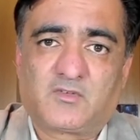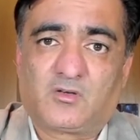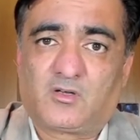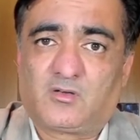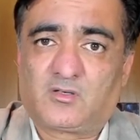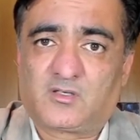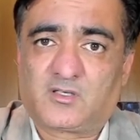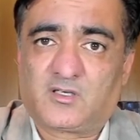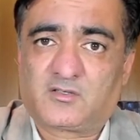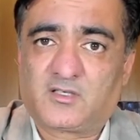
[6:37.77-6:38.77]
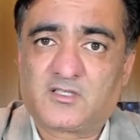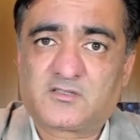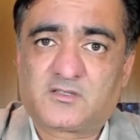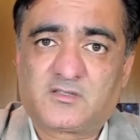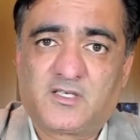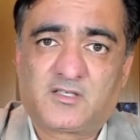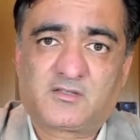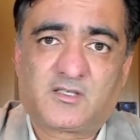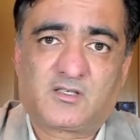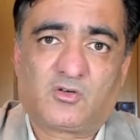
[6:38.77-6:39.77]
or a religious
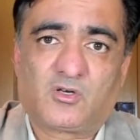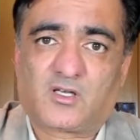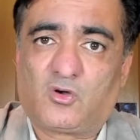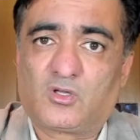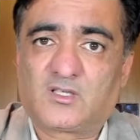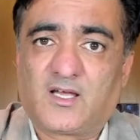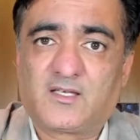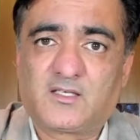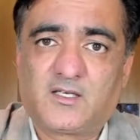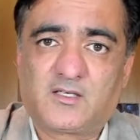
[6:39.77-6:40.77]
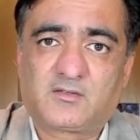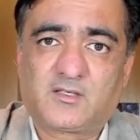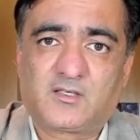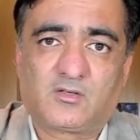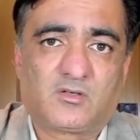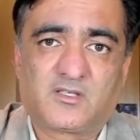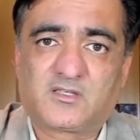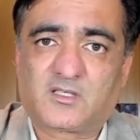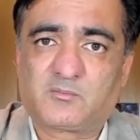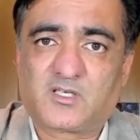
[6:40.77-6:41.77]
hatred, or online hatred, or
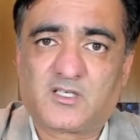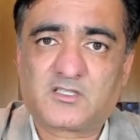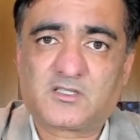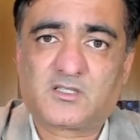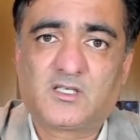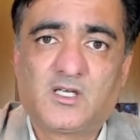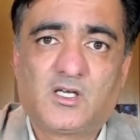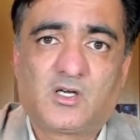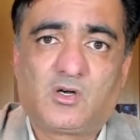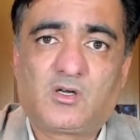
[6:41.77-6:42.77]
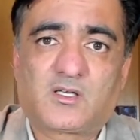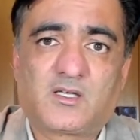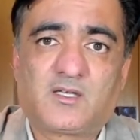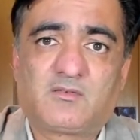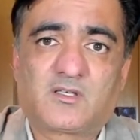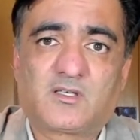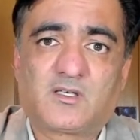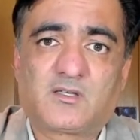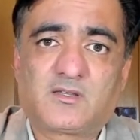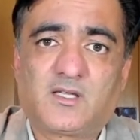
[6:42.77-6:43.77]
discrimination, or
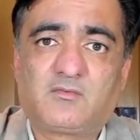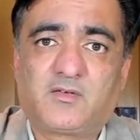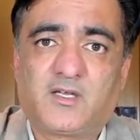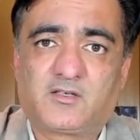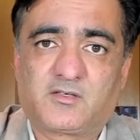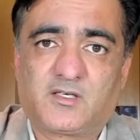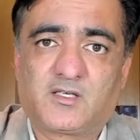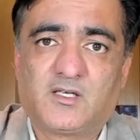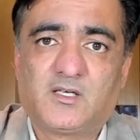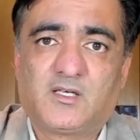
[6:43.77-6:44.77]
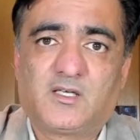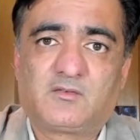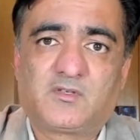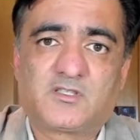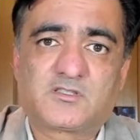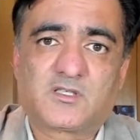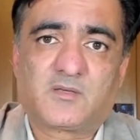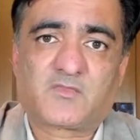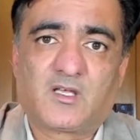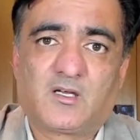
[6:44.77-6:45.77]
even self-hatred, in which
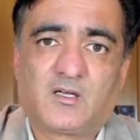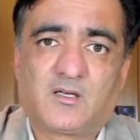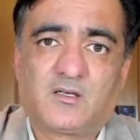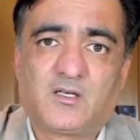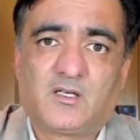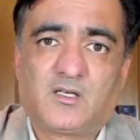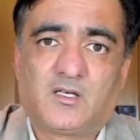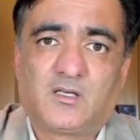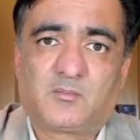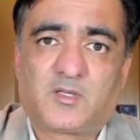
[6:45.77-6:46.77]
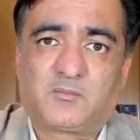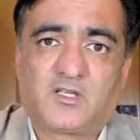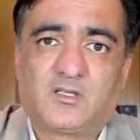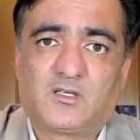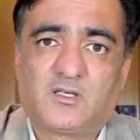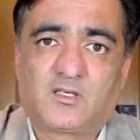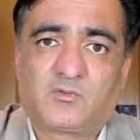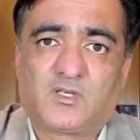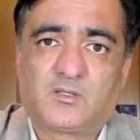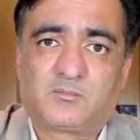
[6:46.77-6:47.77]
people
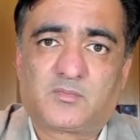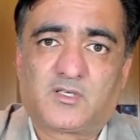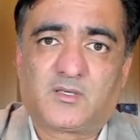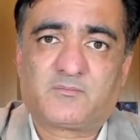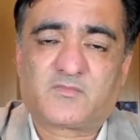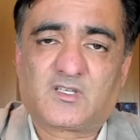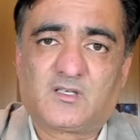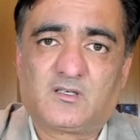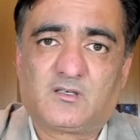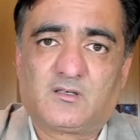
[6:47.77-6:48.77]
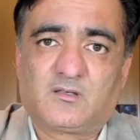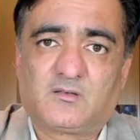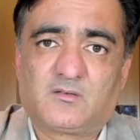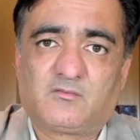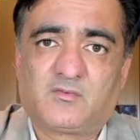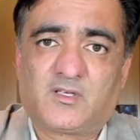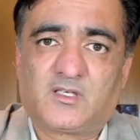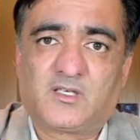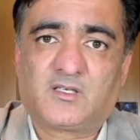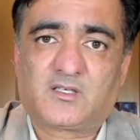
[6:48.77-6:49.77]
develop
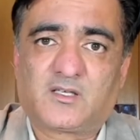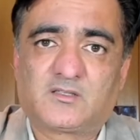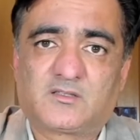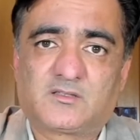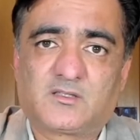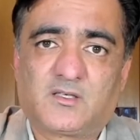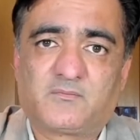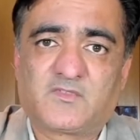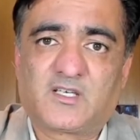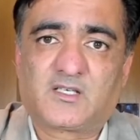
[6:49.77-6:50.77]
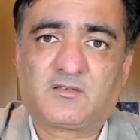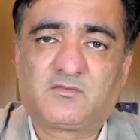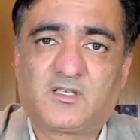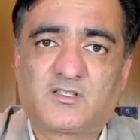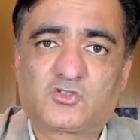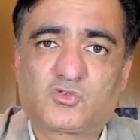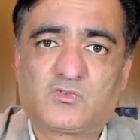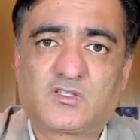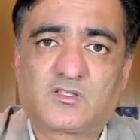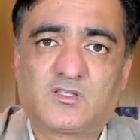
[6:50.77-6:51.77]
very intense negative feelings
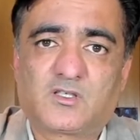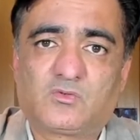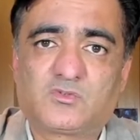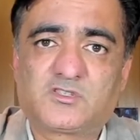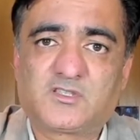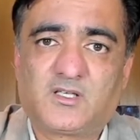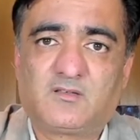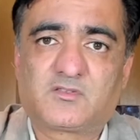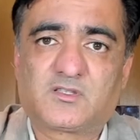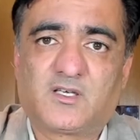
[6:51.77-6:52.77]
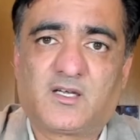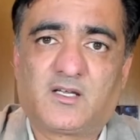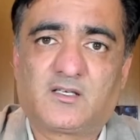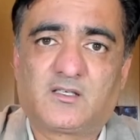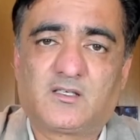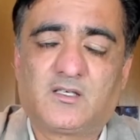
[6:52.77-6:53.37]
towards their own selves, and